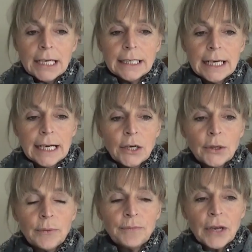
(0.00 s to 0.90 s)

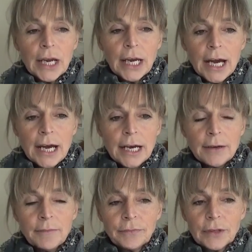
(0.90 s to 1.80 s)
Now,
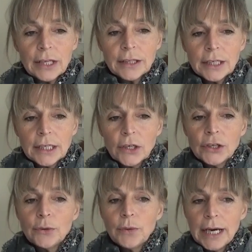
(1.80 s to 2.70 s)
the
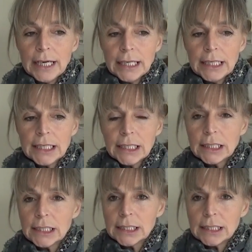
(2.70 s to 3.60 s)
other way that